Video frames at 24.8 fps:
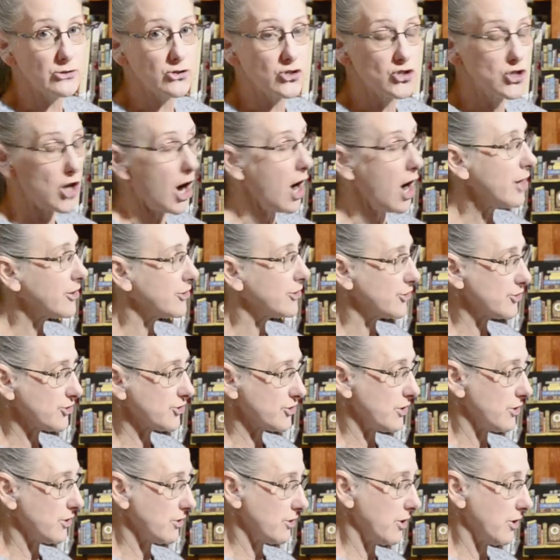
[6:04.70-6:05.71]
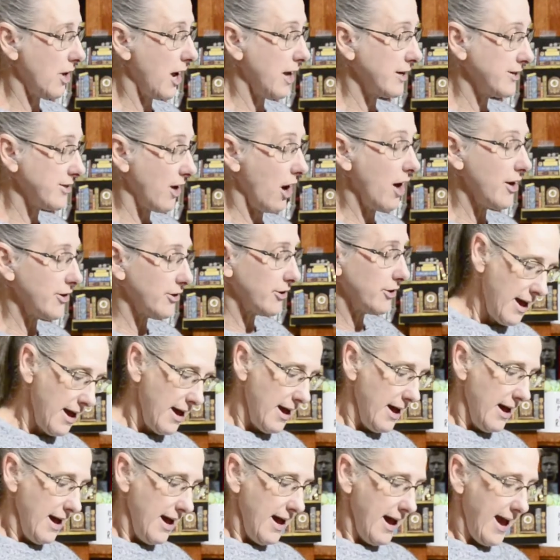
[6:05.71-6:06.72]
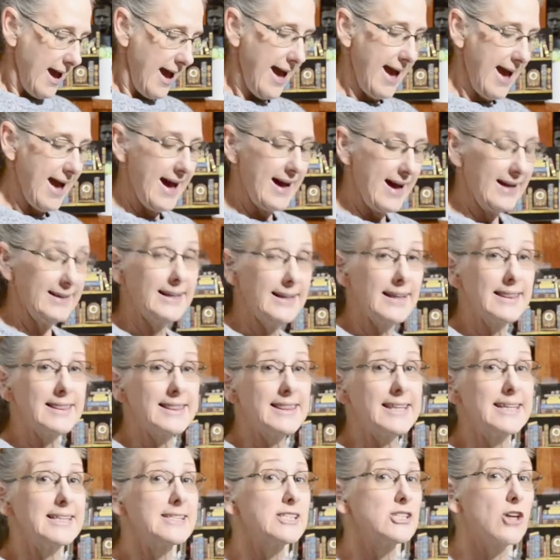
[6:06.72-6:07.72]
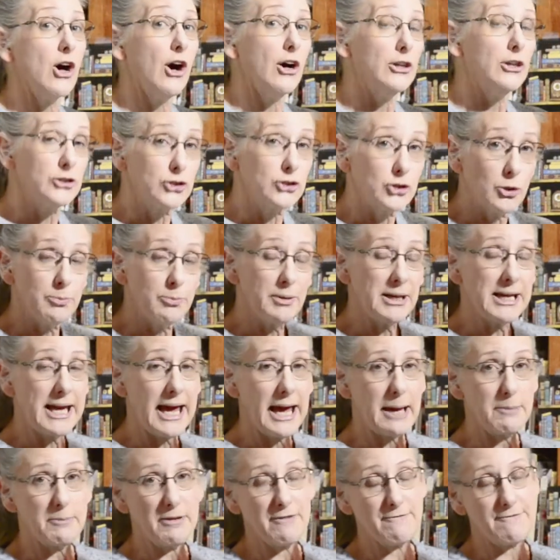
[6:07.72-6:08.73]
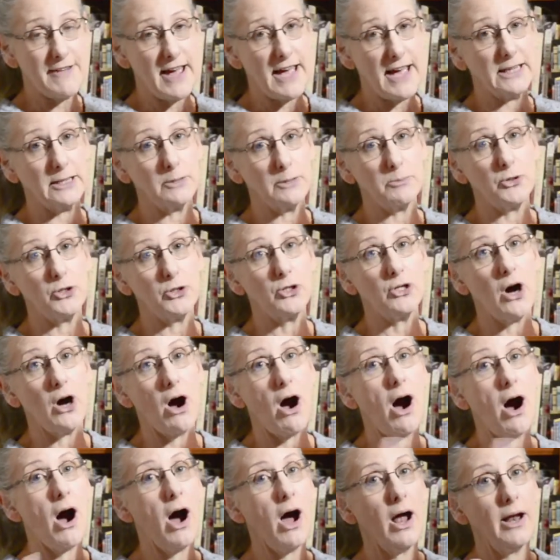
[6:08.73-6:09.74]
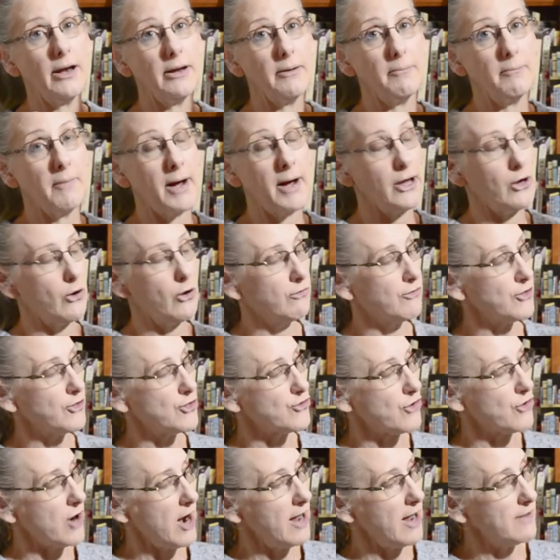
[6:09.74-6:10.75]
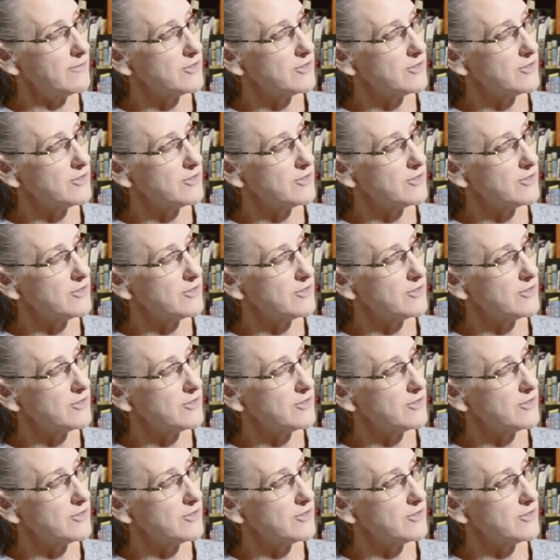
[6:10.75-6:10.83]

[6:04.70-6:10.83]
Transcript: Daughter. And this also became available on my Overdrive.